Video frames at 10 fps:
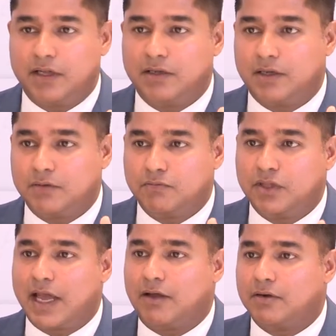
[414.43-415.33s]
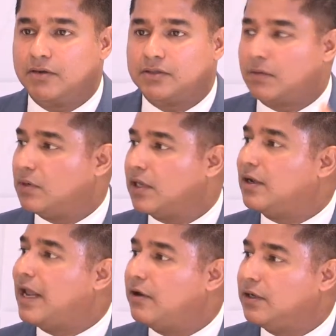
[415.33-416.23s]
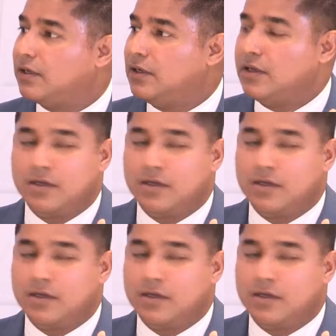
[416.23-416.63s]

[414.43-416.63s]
And without someone like Larry,